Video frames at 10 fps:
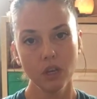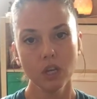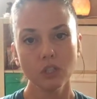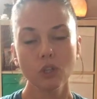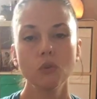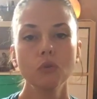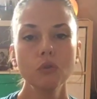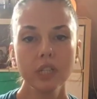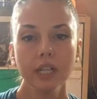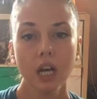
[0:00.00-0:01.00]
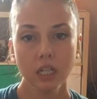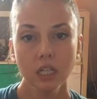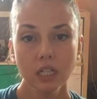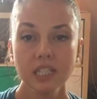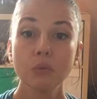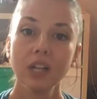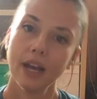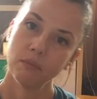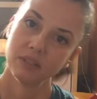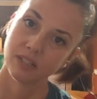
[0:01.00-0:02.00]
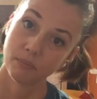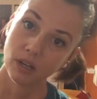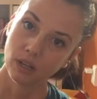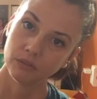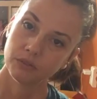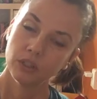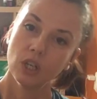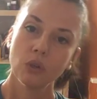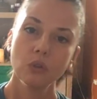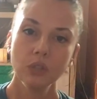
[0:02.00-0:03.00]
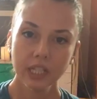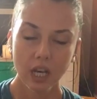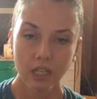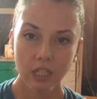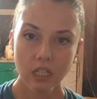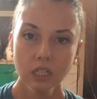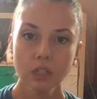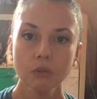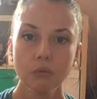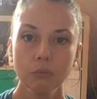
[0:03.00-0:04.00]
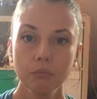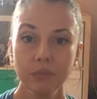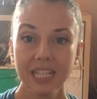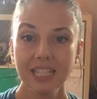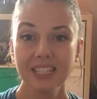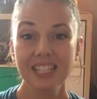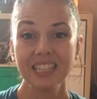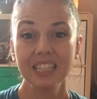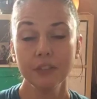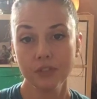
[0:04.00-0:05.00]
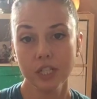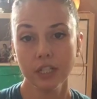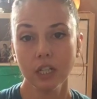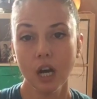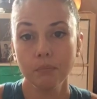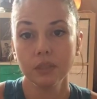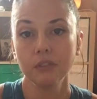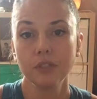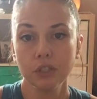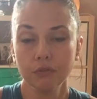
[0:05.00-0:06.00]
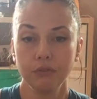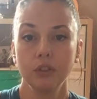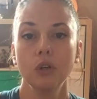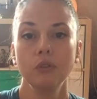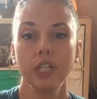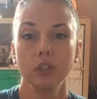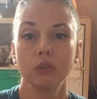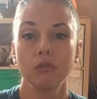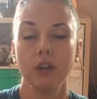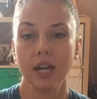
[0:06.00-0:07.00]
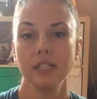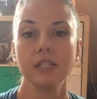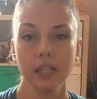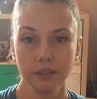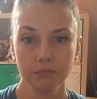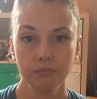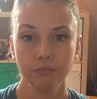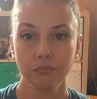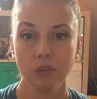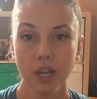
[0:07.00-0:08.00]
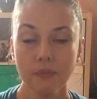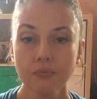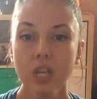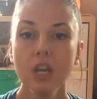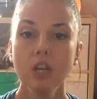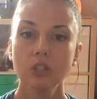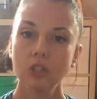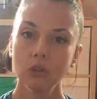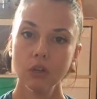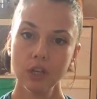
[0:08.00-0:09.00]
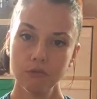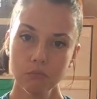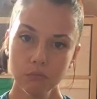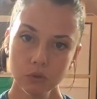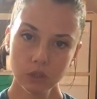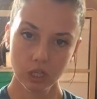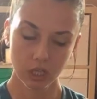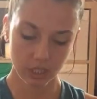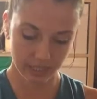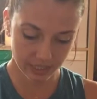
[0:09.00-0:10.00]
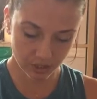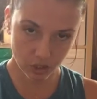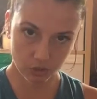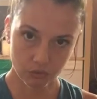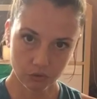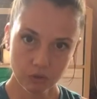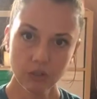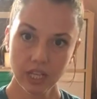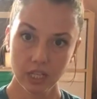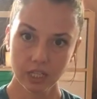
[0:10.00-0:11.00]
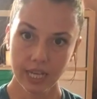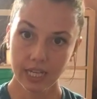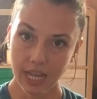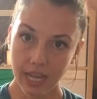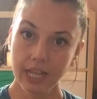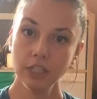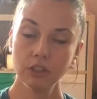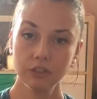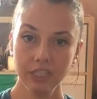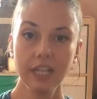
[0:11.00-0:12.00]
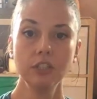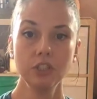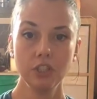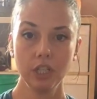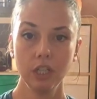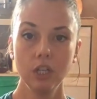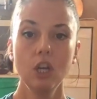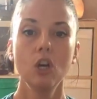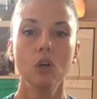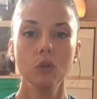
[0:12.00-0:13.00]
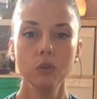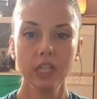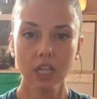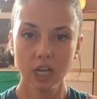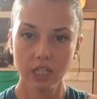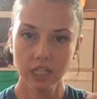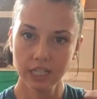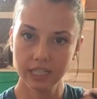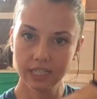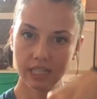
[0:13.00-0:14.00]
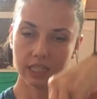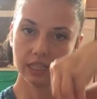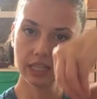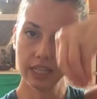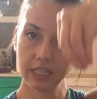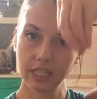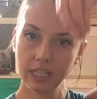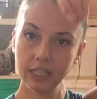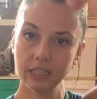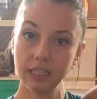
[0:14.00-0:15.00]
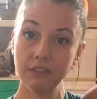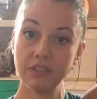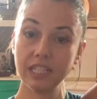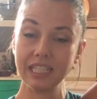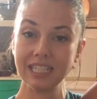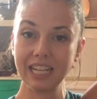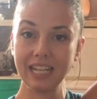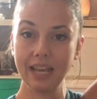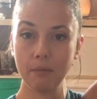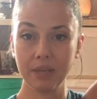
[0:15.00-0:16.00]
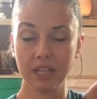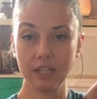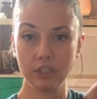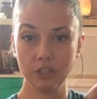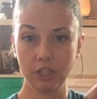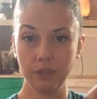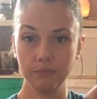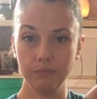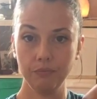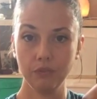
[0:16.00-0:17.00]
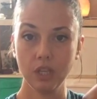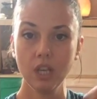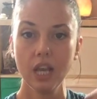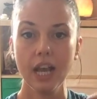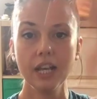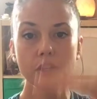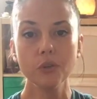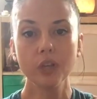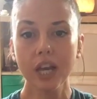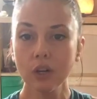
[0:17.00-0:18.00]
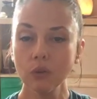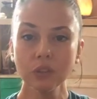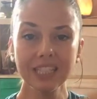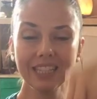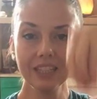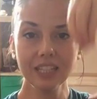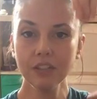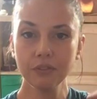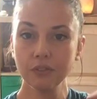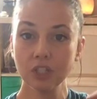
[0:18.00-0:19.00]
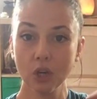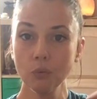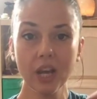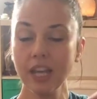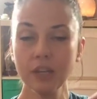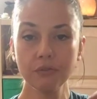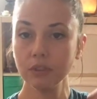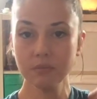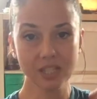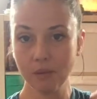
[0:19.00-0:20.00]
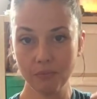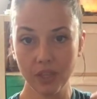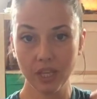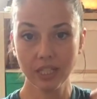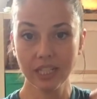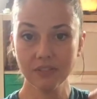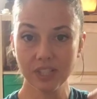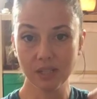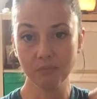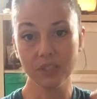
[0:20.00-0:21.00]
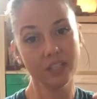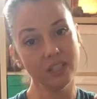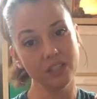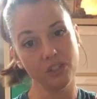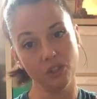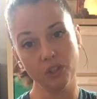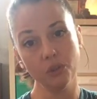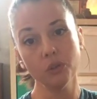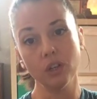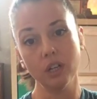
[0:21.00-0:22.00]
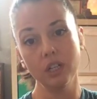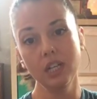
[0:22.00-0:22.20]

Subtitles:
So Uddiyana is what happens above. Uddiyana means lifting, uplifting, floating, or rising, right? So if Mula is the rooting and anchoring energy, Uddiyana is the lengthening, lifting, dynamic energy. And you can only lift away from something if something is secure.